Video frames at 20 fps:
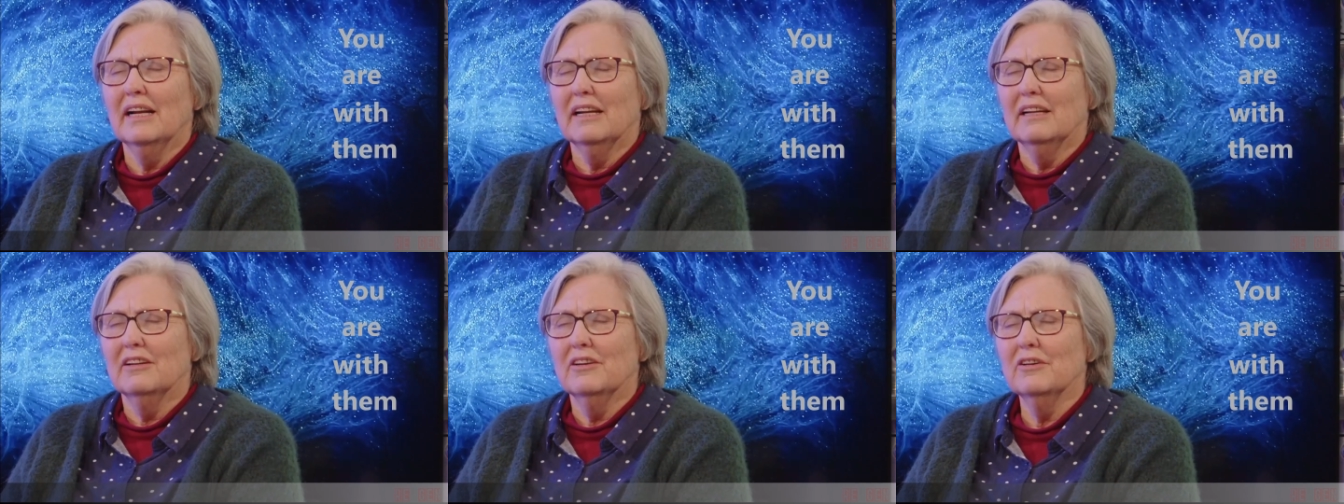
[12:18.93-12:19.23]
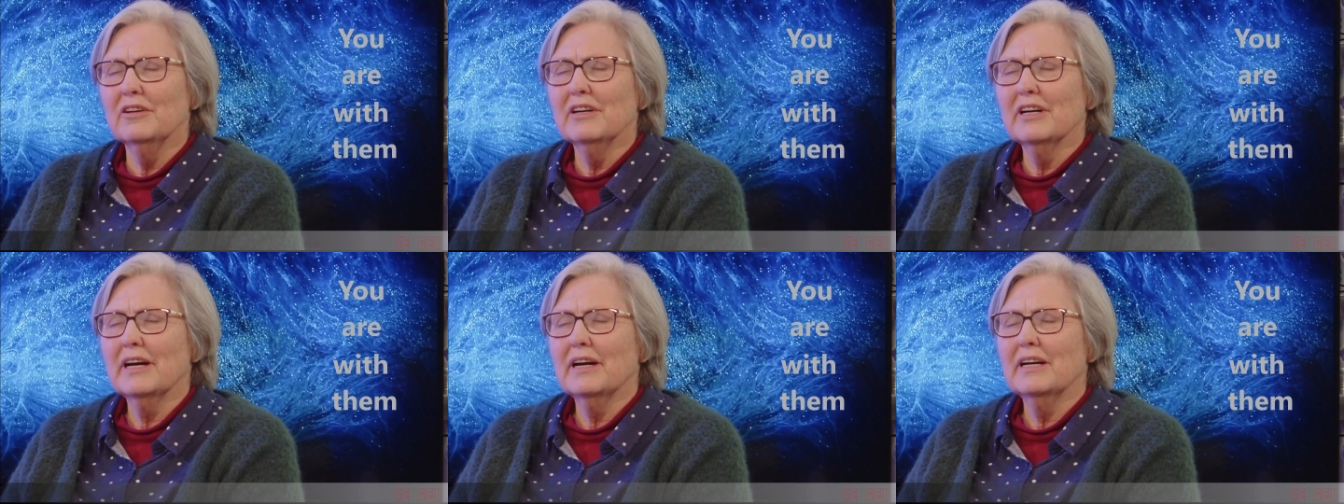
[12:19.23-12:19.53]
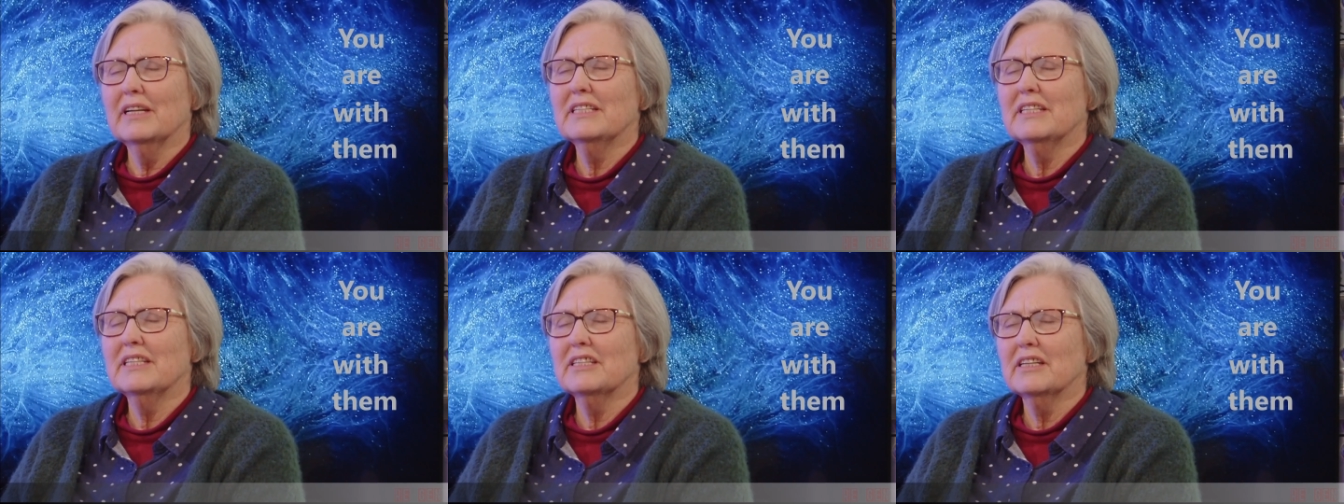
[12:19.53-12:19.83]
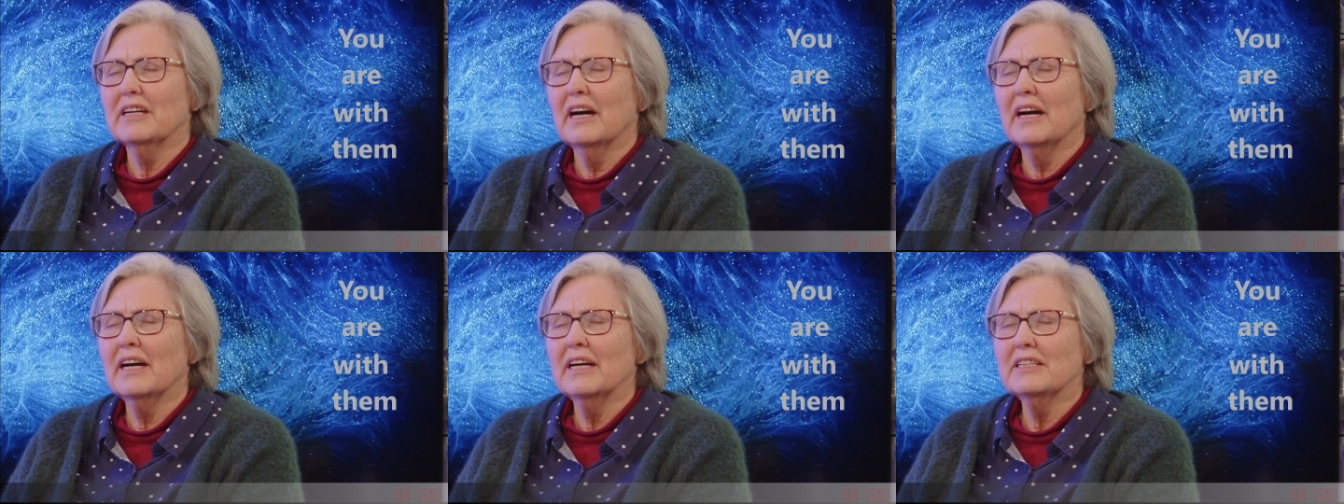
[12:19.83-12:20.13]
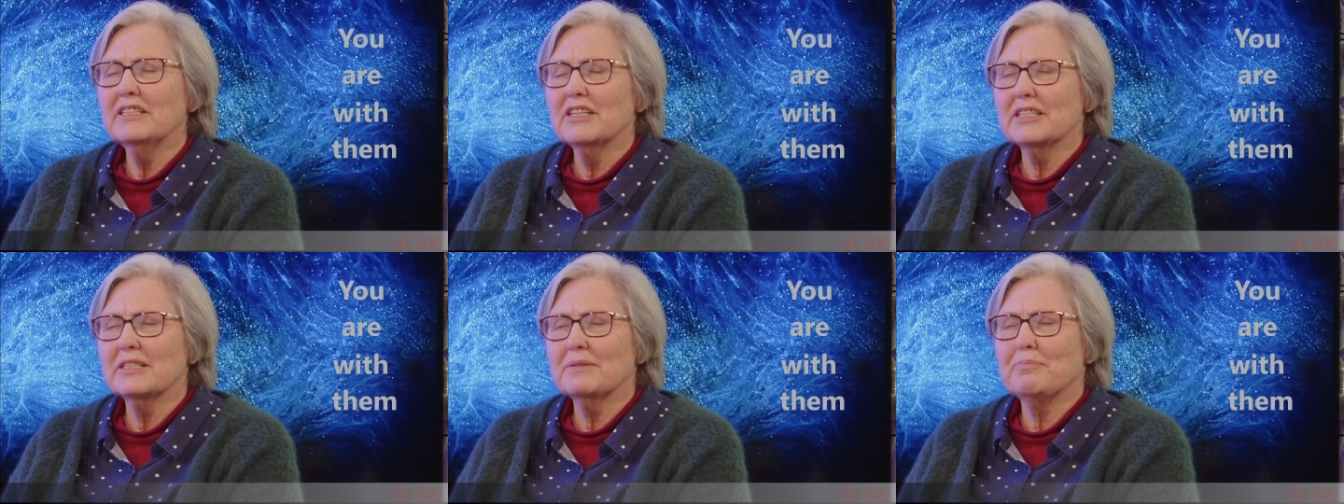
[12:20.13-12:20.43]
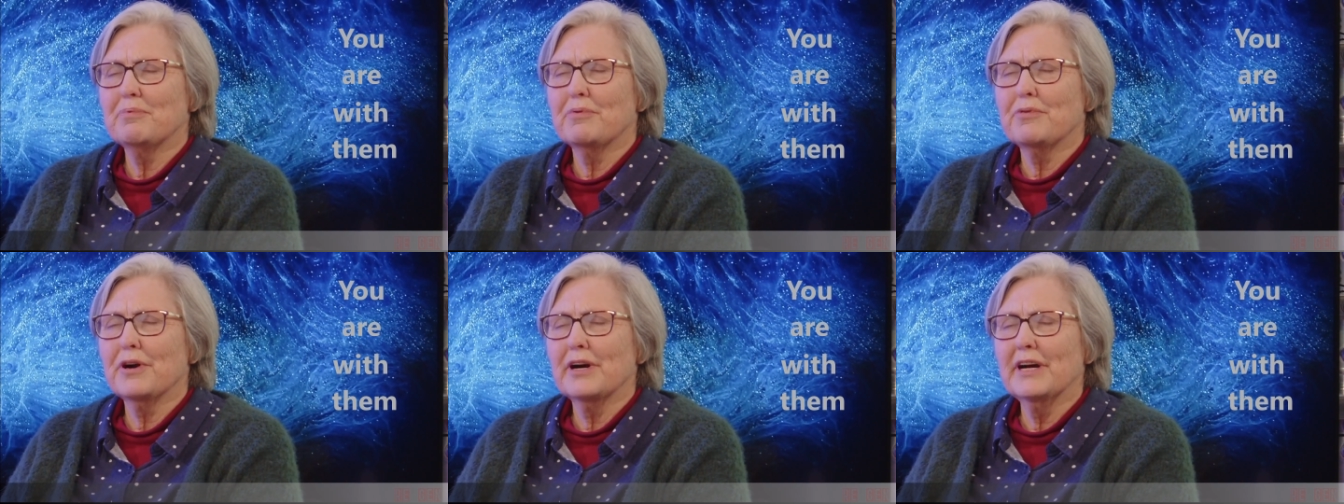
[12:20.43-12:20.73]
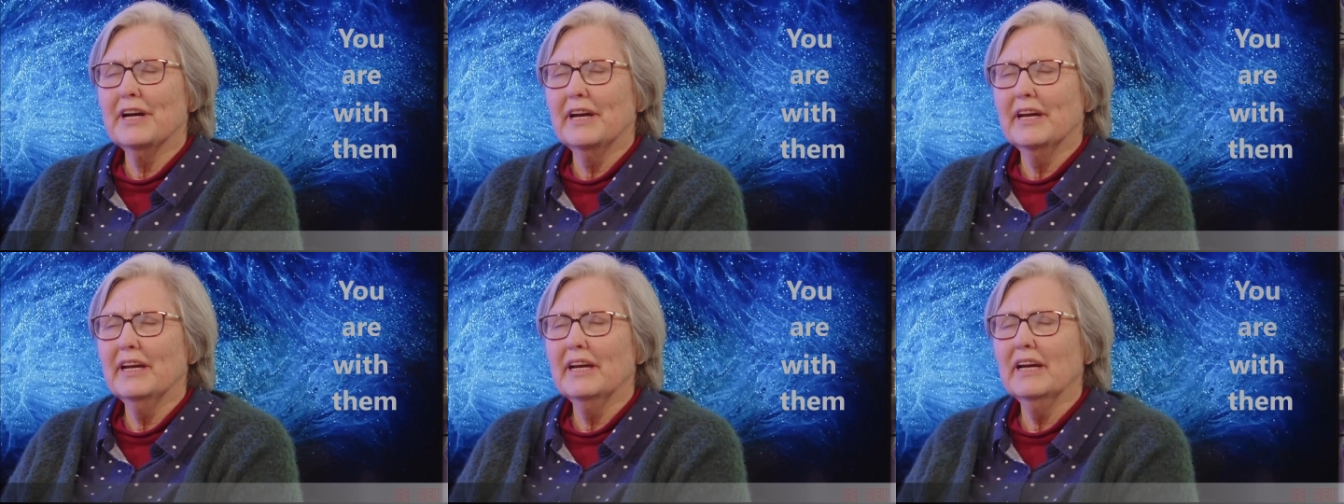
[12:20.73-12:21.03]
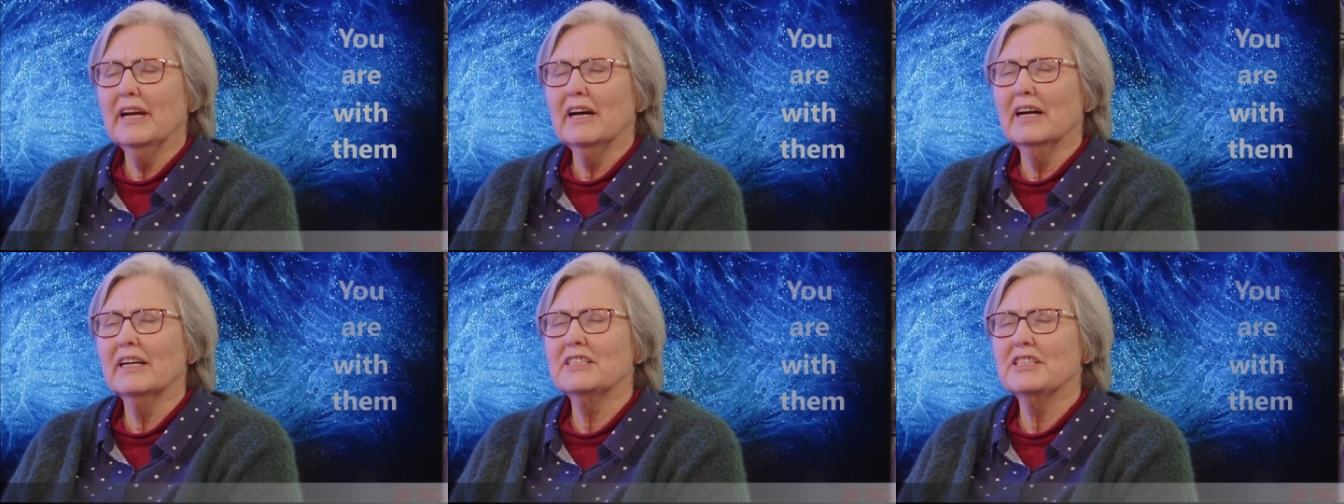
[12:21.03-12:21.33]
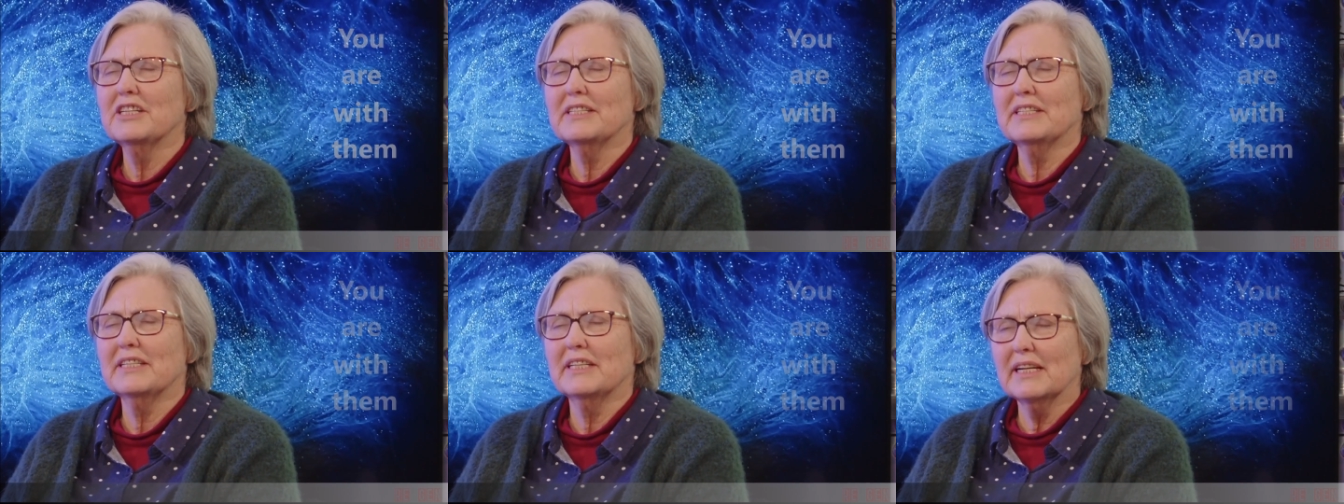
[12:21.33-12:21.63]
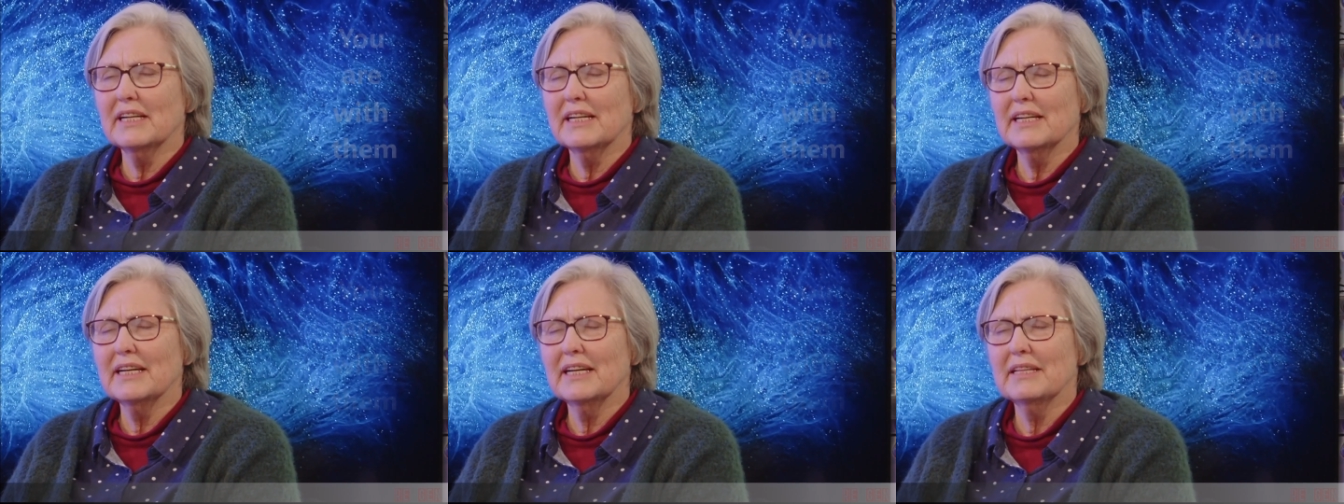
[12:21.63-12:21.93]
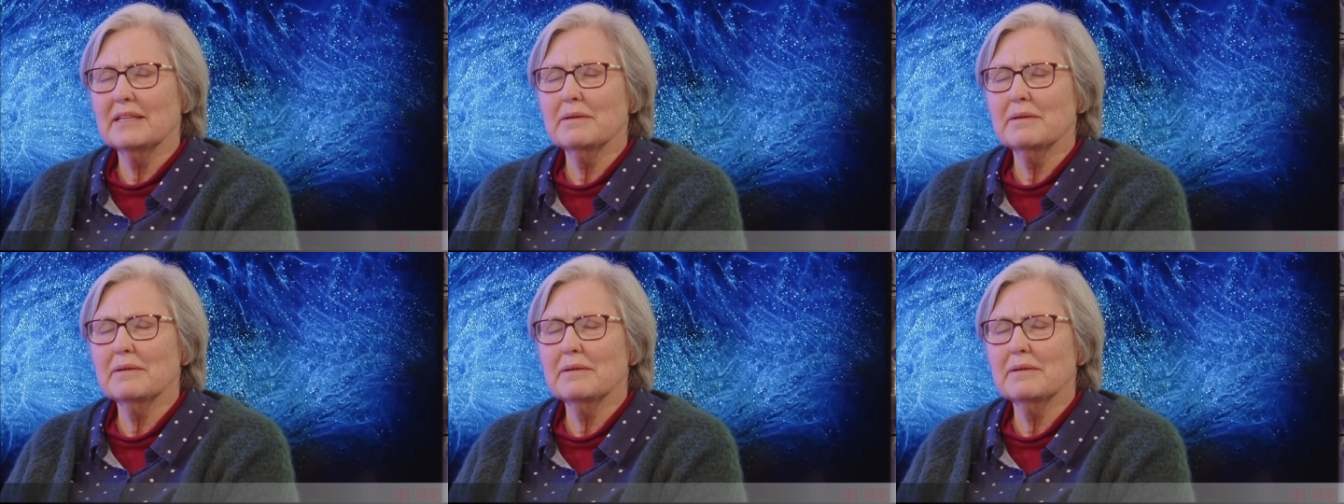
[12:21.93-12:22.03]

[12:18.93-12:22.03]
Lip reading: Lord, I just declare